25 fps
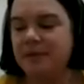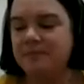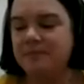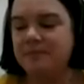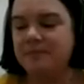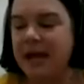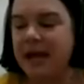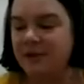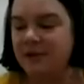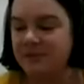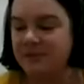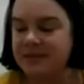
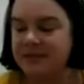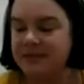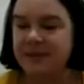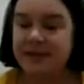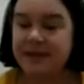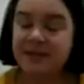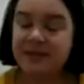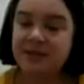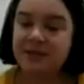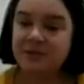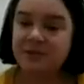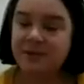paying
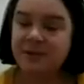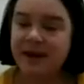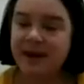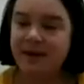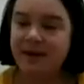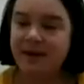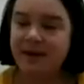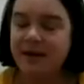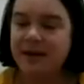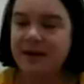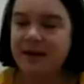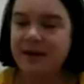respects to
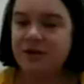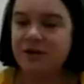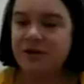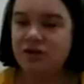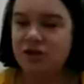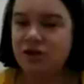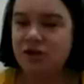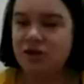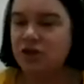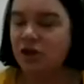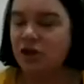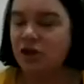our
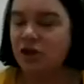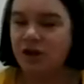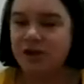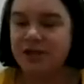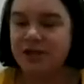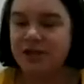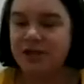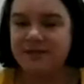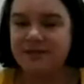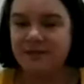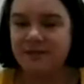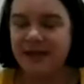traditional
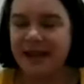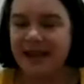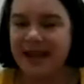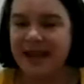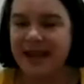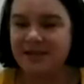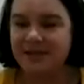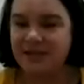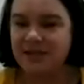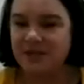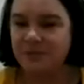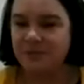owners of the
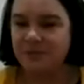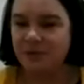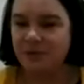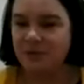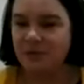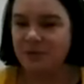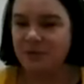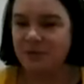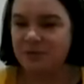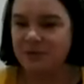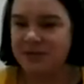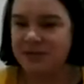land that we're
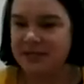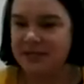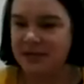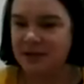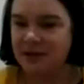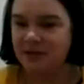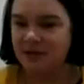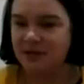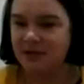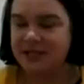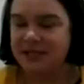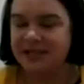all
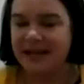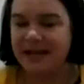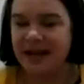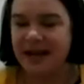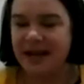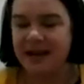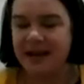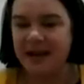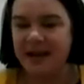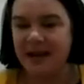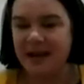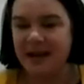sitting on today,